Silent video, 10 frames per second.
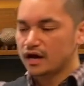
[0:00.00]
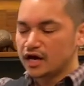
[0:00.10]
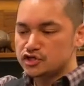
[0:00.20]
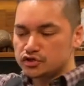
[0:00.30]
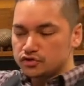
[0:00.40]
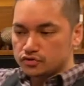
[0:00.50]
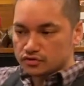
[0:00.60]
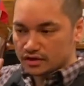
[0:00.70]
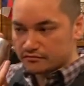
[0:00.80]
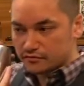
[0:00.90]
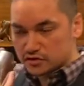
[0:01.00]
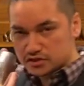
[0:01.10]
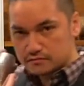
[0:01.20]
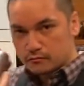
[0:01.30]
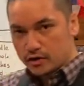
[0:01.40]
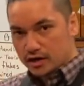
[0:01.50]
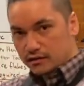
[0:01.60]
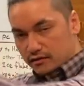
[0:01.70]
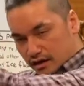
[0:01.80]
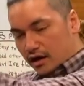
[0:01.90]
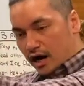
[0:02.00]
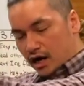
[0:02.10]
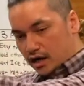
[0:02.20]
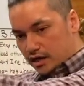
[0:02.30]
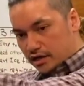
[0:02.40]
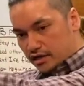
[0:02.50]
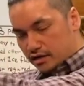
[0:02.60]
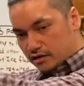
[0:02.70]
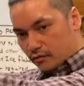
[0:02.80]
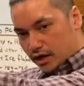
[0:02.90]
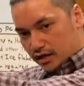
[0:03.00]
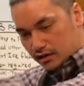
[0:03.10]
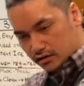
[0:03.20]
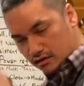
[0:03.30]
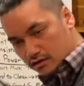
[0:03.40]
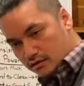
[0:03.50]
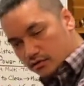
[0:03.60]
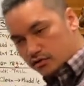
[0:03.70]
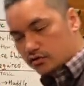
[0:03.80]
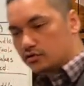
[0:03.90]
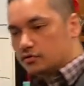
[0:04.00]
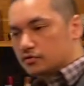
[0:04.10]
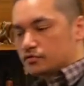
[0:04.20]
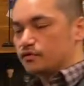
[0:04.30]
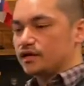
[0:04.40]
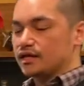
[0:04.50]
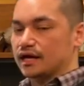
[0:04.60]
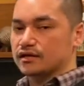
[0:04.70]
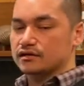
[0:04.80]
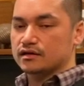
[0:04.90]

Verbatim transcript: I usually do the first one hard, one, two, three, like